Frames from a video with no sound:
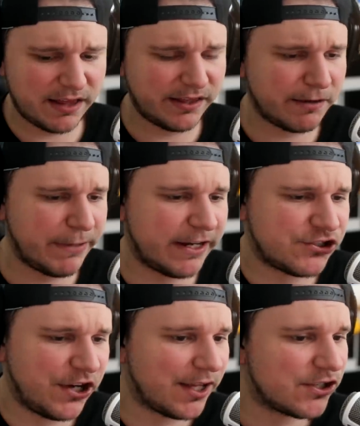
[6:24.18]
I think Big
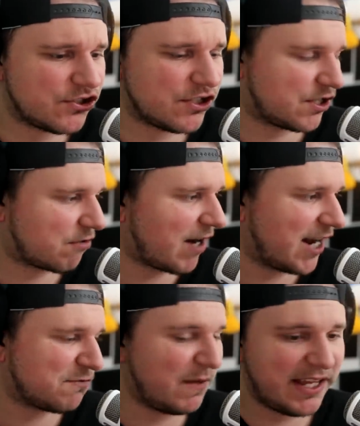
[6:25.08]
Chungus just
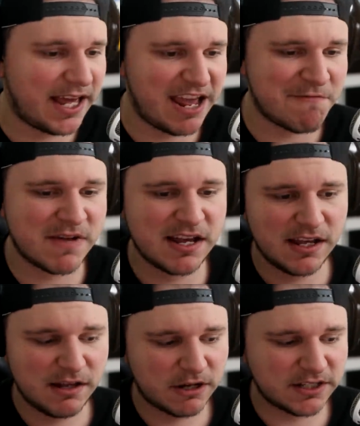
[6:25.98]
crashed my game
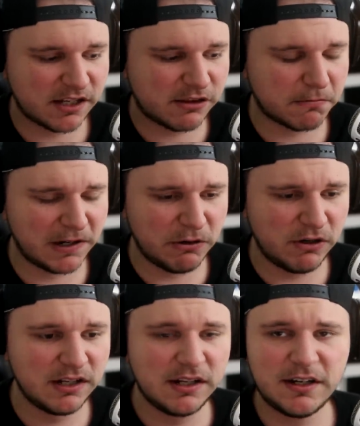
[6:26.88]
because they
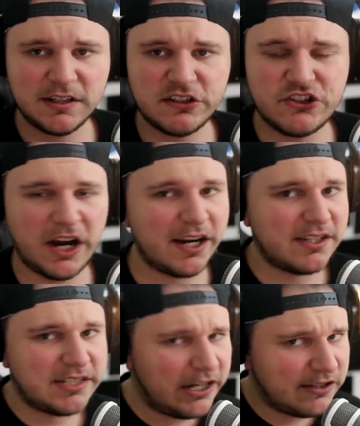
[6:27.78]
threw the
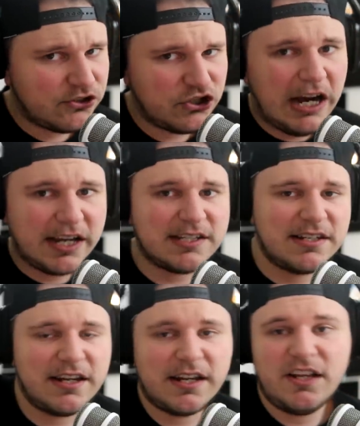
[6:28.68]
Chungus out of the Chungus
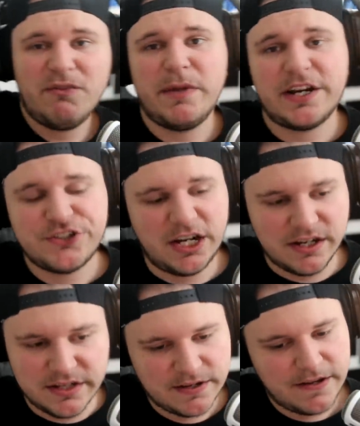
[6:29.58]
and then it killed Big
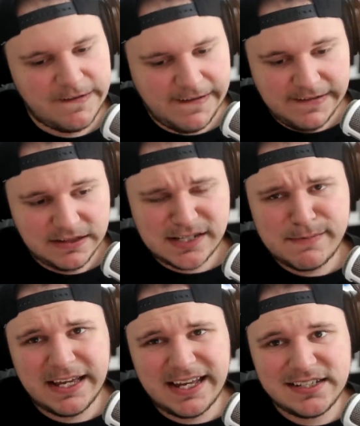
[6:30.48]
Chungus. Does this
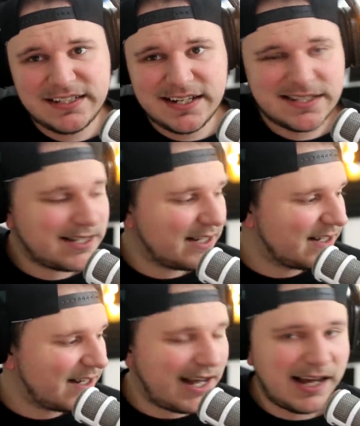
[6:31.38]
make any sense?
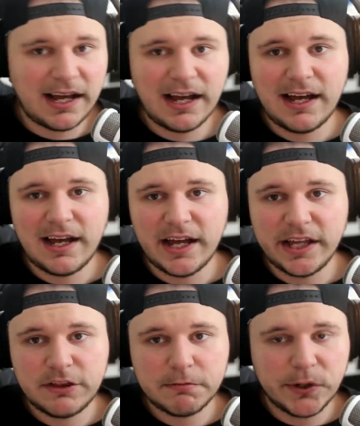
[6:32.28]
I,
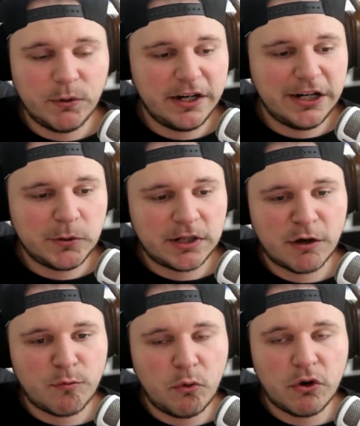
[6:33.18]
I, threw a
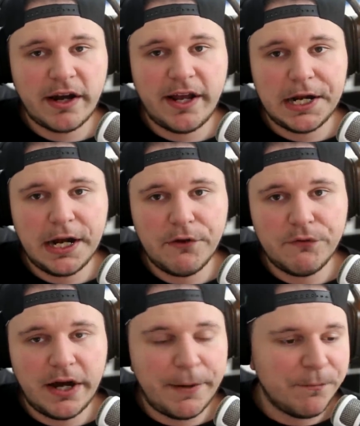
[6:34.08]
nuclear warhead out of
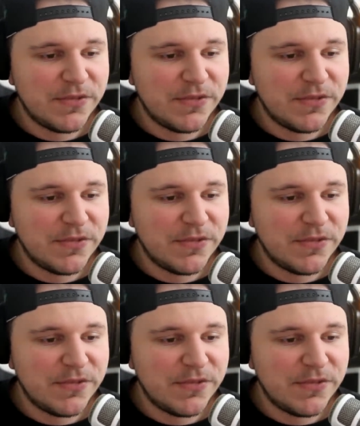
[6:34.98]
um